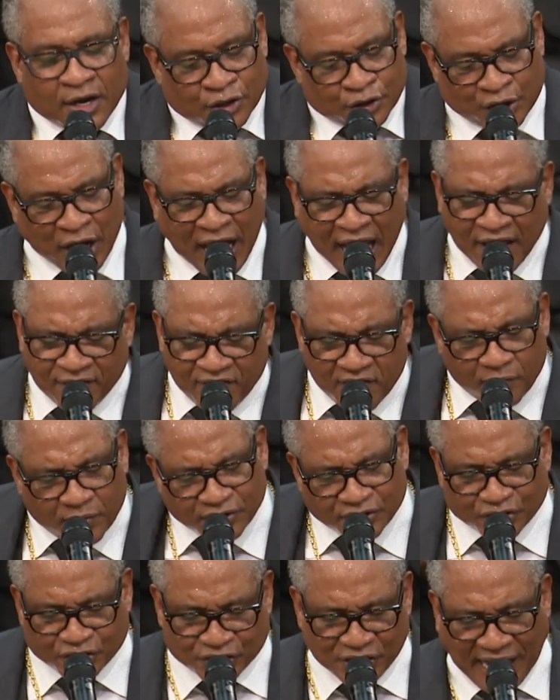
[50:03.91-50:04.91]
David
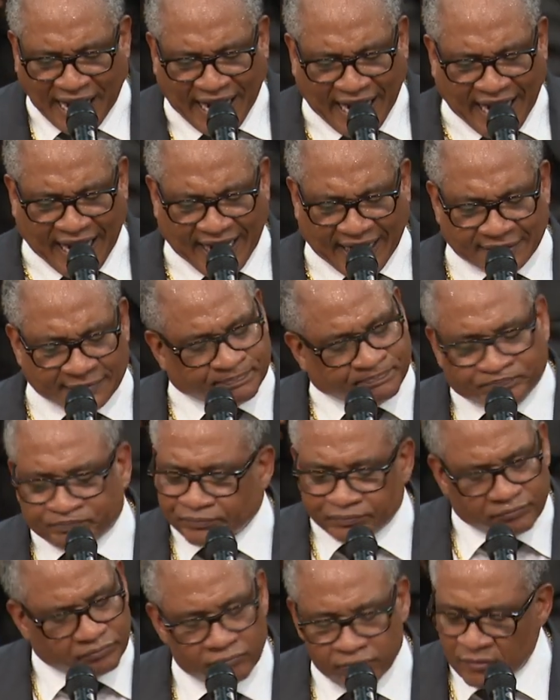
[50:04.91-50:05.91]
was saying,
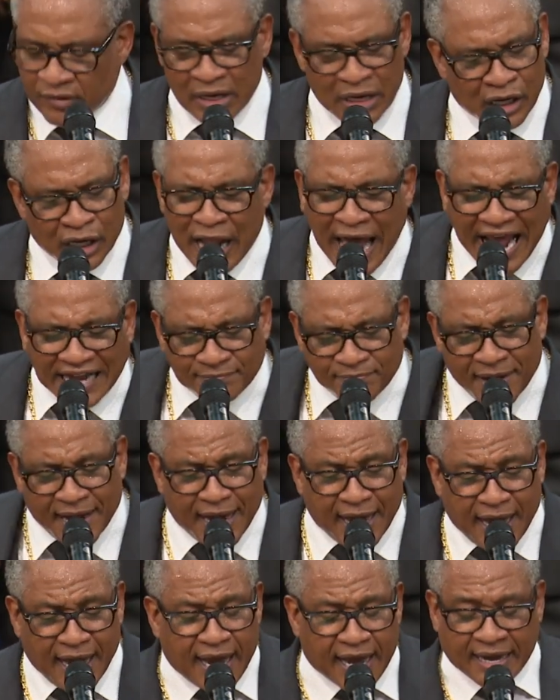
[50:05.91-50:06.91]
let
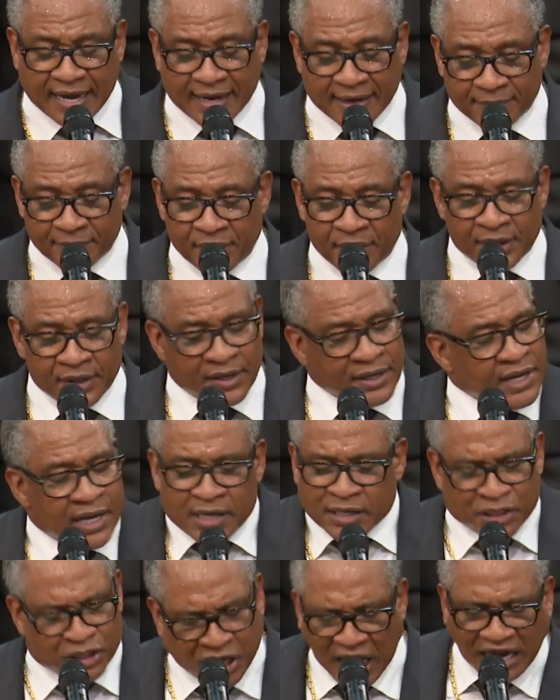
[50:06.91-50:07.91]
me
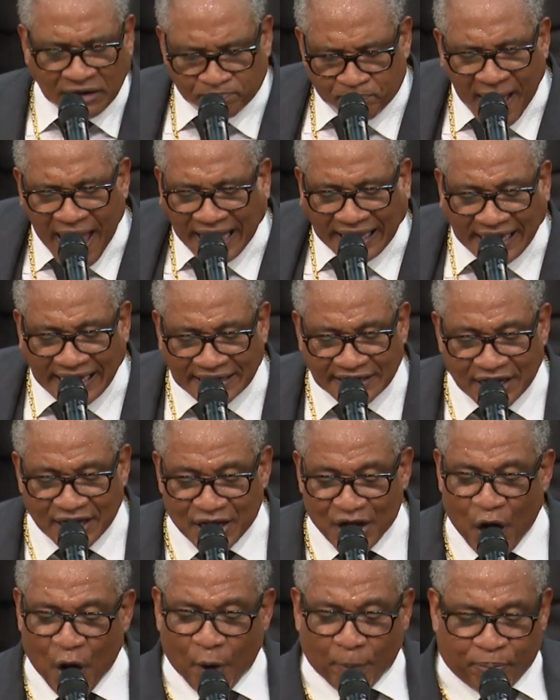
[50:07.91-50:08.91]
get back into
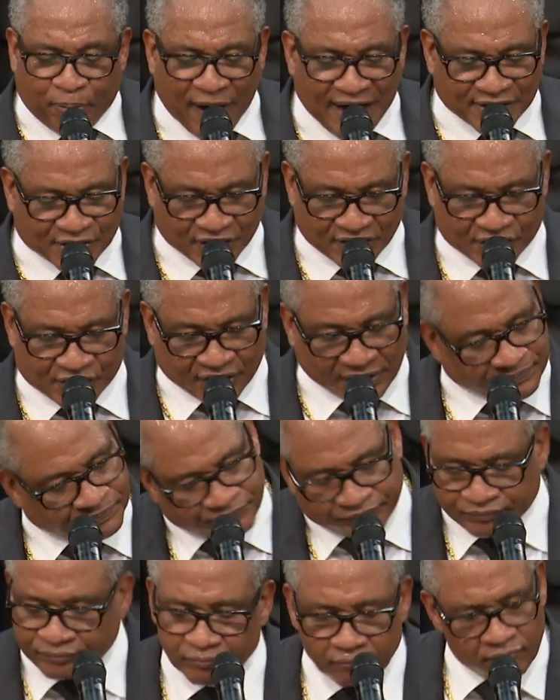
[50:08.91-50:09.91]
your presence.
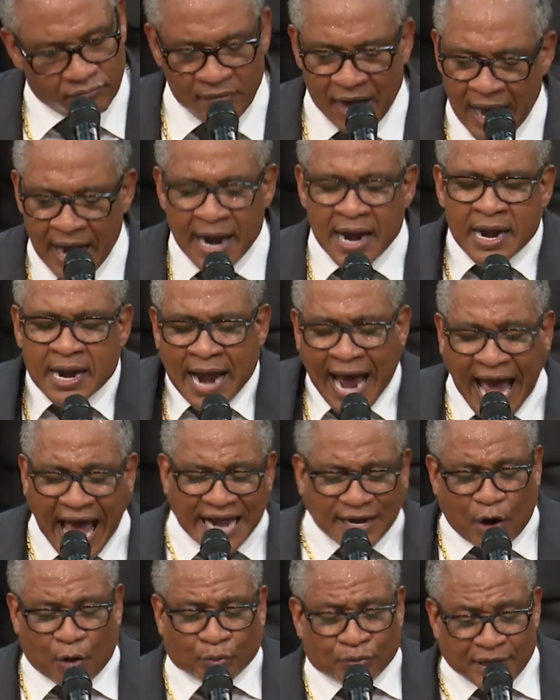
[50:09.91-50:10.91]
I
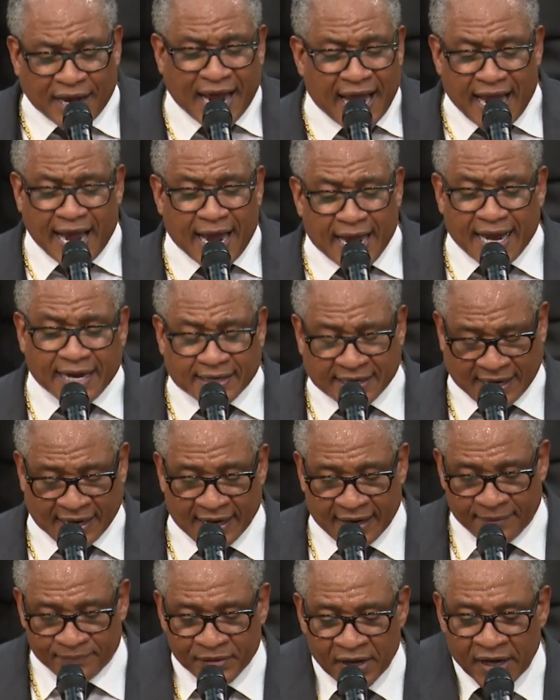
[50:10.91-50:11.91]
don't need
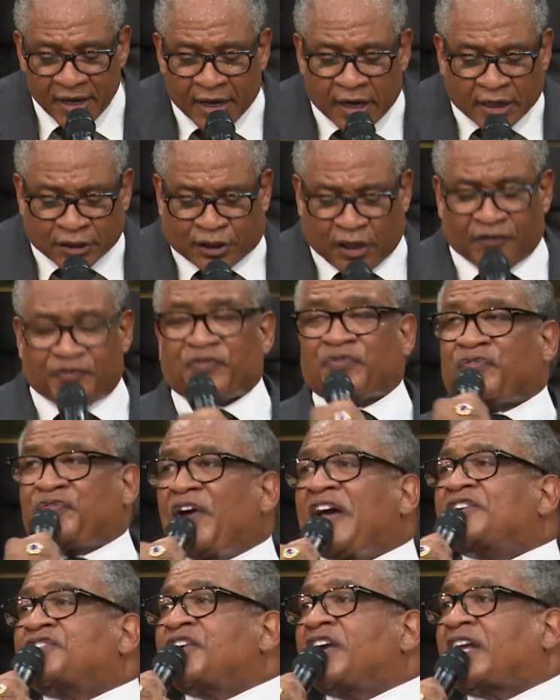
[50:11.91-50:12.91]
to
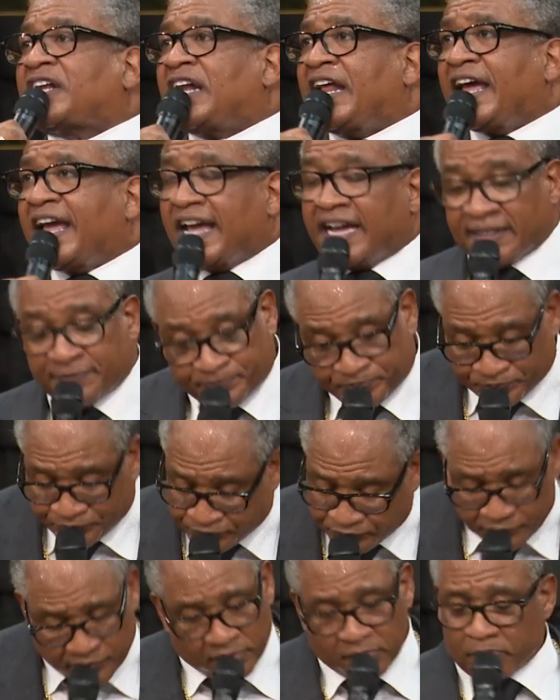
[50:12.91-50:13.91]
physically
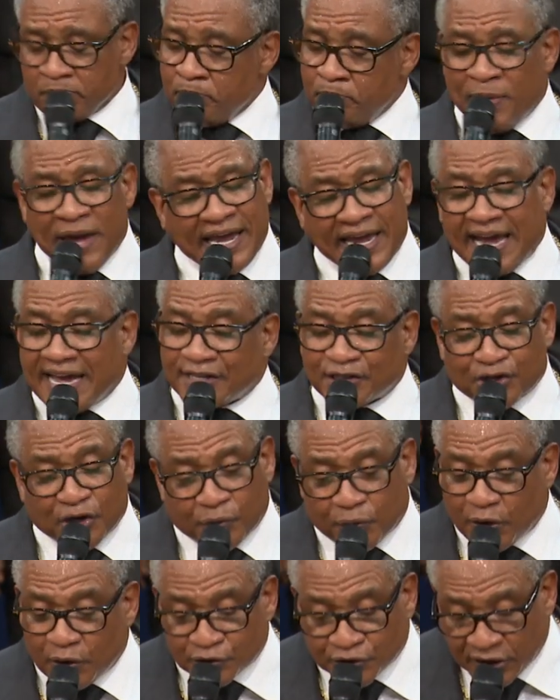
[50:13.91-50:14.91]
be in
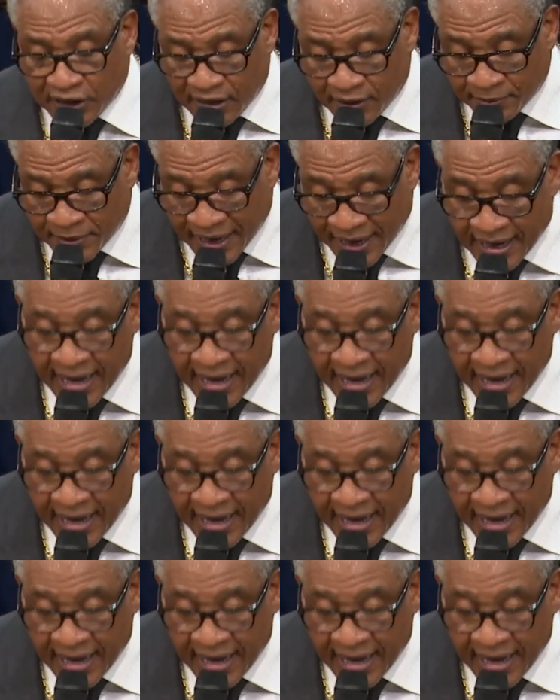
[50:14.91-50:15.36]
Jerusalem.